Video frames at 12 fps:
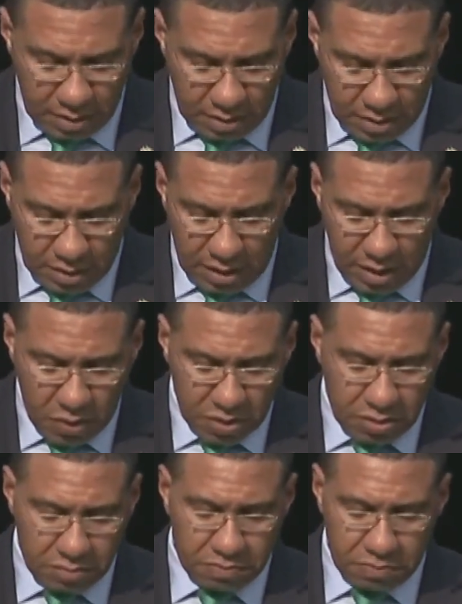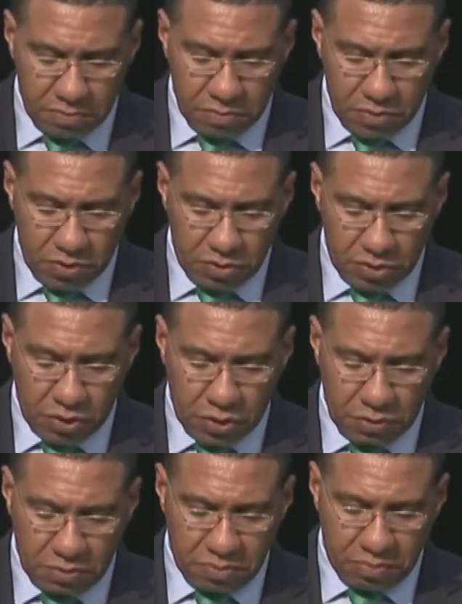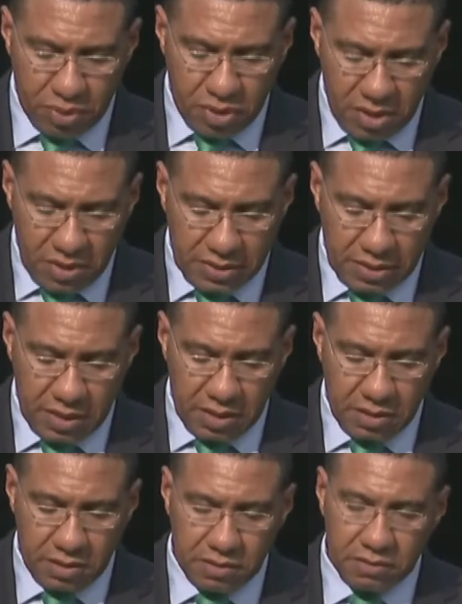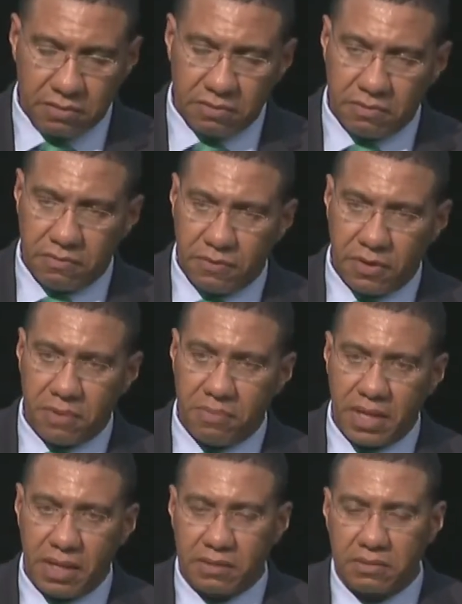And I want to just pause here for a minute,